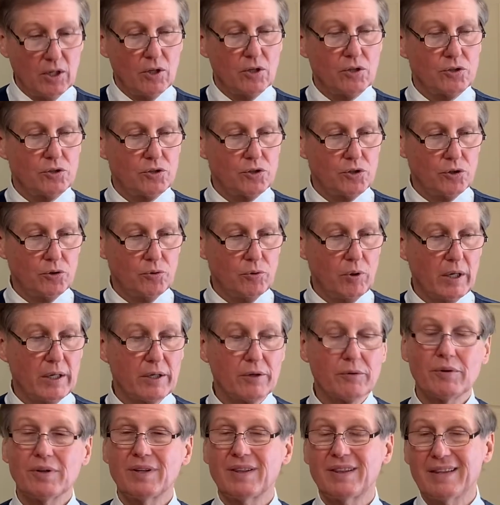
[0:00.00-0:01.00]

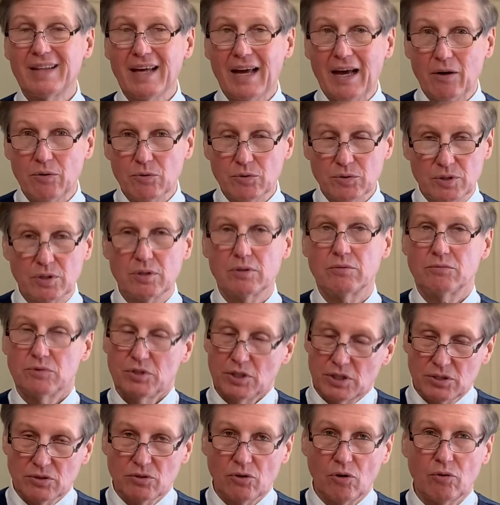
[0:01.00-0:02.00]
200,000,
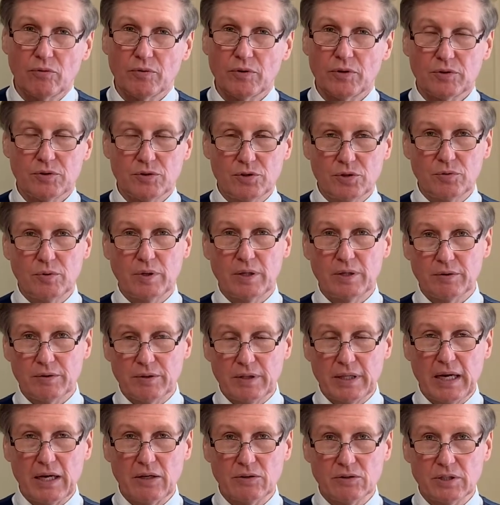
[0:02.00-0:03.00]
just over
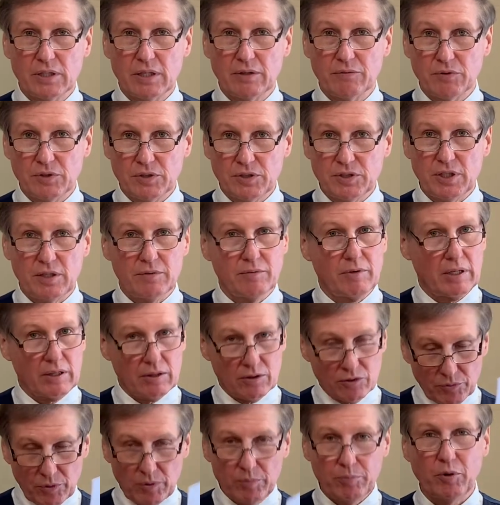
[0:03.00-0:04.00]
200,000 have received it,
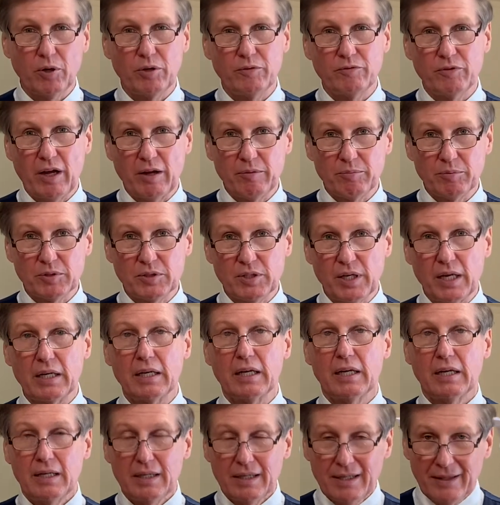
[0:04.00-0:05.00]
3.5%.
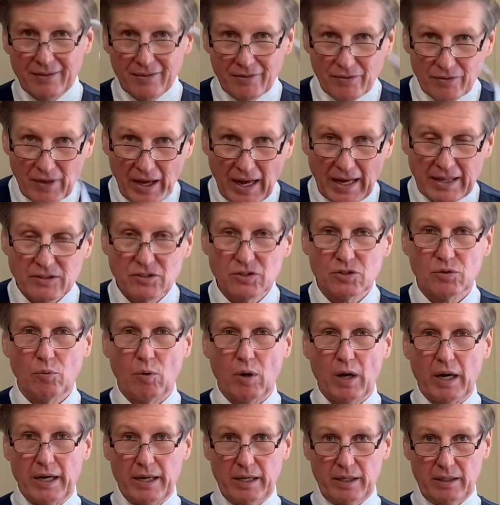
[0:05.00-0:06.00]
That's
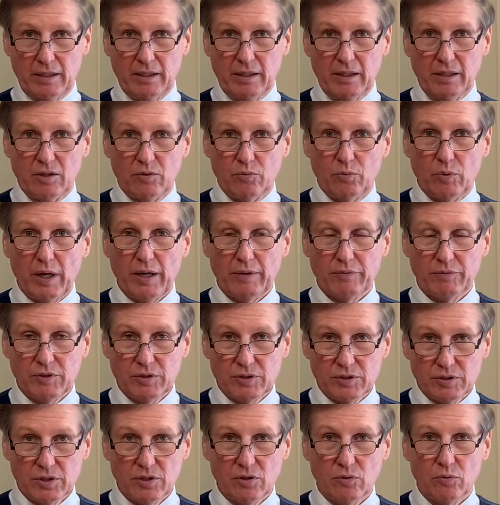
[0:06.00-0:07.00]
why we have to
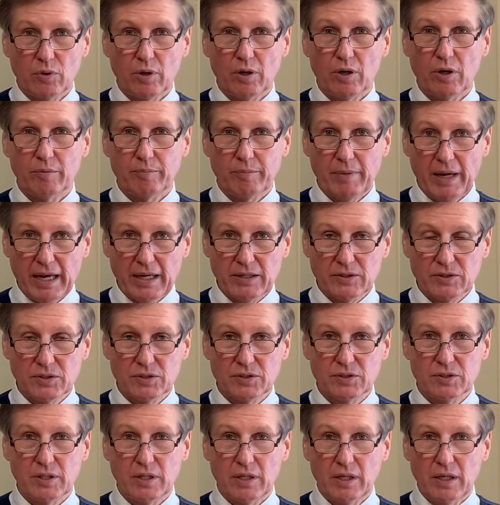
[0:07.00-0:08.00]
still wear our
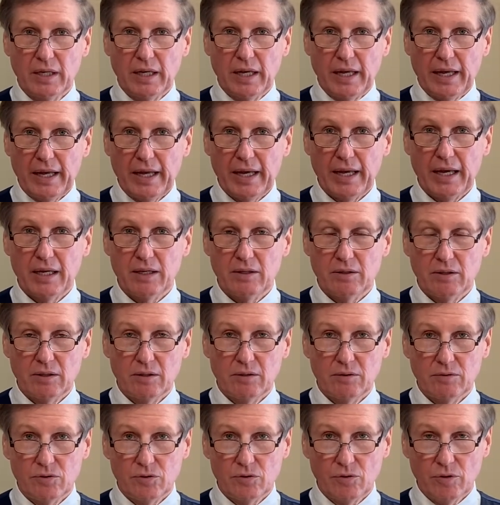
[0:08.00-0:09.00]
masks and
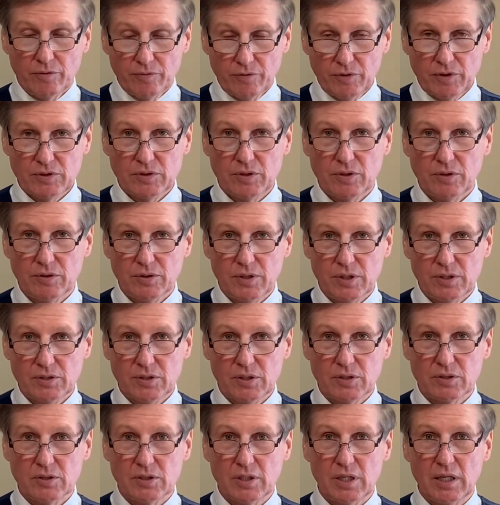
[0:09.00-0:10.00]
do the physical
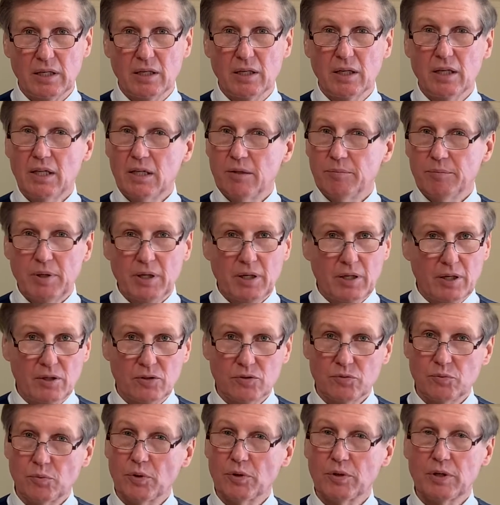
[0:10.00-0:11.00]
distancing,
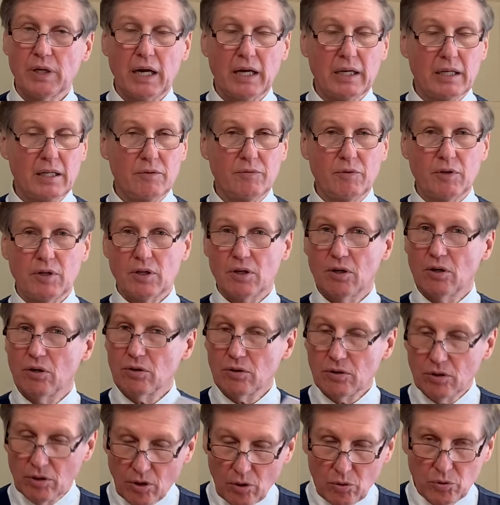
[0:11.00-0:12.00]
because we're not even
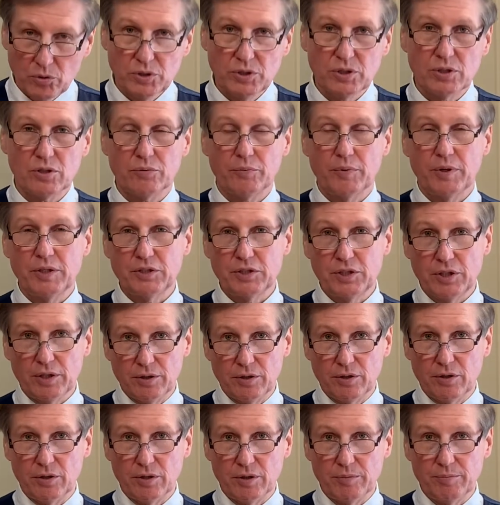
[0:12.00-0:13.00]
close to reaching
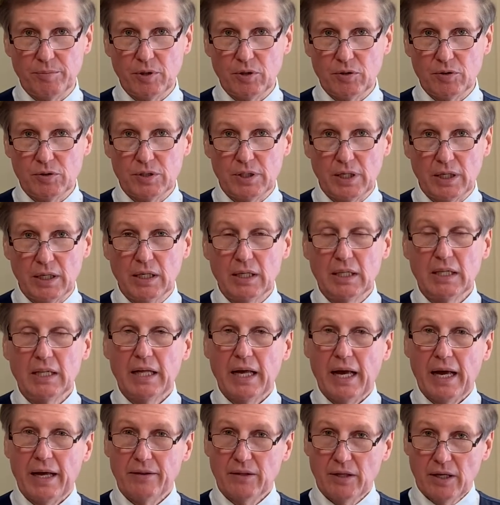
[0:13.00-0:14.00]
herd immunity.
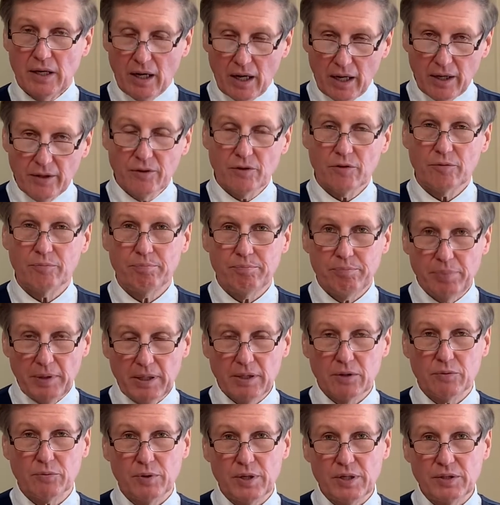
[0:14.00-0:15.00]
And the other
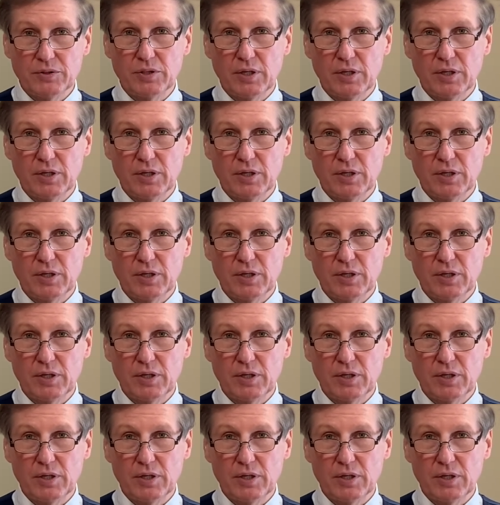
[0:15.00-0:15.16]
big reason